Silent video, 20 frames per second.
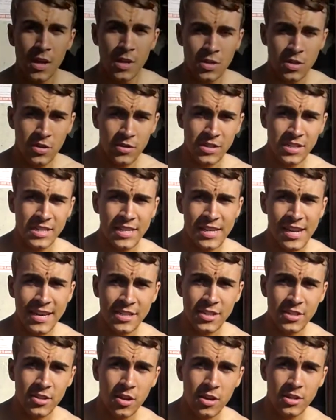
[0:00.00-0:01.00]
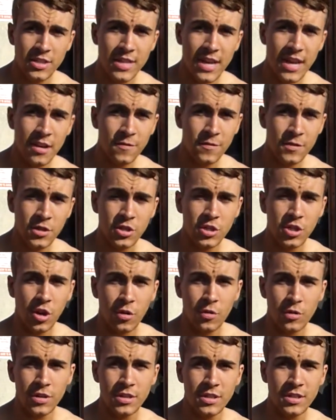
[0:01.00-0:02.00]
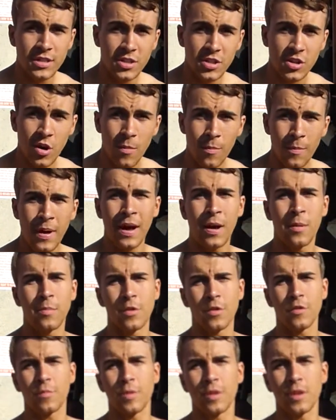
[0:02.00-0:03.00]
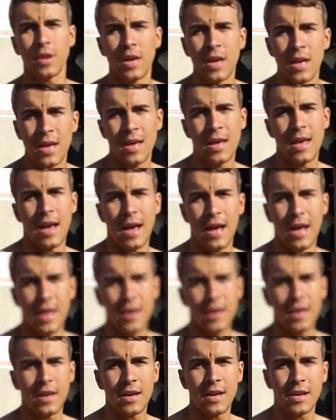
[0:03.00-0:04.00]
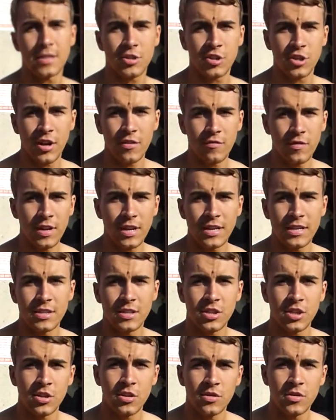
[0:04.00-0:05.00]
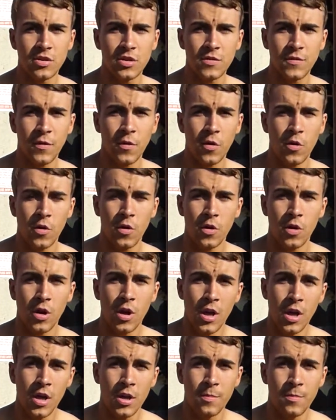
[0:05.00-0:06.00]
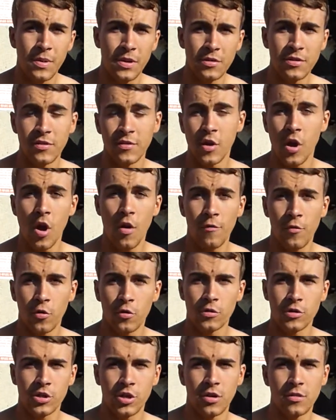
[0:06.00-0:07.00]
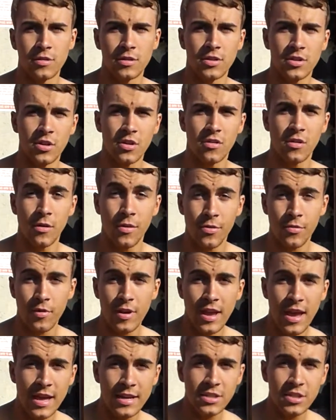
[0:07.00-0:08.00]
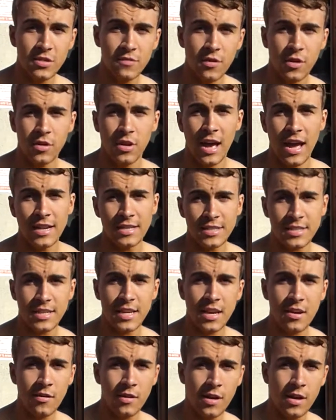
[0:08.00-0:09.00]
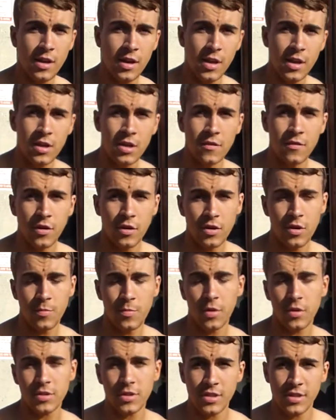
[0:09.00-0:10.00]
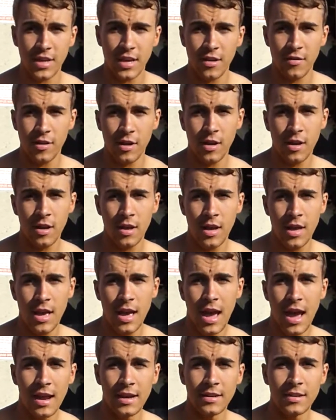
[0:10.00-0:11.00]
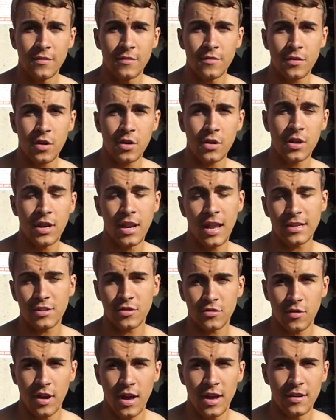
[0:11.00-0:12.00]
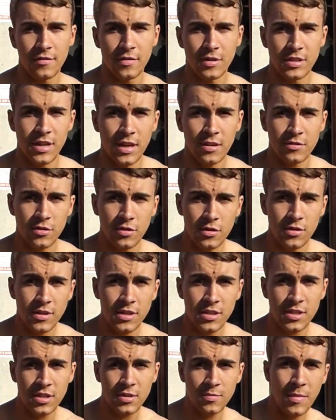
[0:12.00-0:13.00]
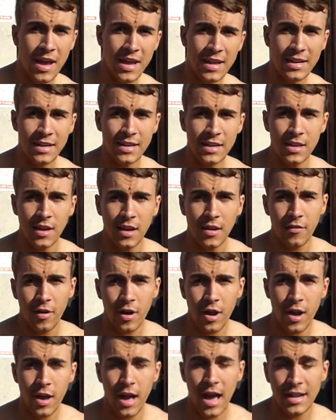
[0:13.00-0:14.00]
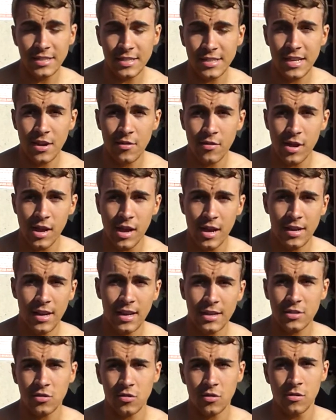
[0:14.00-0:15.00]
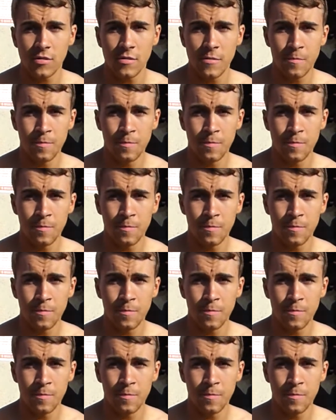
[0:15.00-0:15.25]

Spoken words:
So this is an exercise now for your shoulders. It's a compound movement, and generally it's used for building the overall shoulder. So you've got three heads. You've got your anterior, you've got your posterior, and you've got your lateral head of your deltoid. This is mainly your anterior and lateral,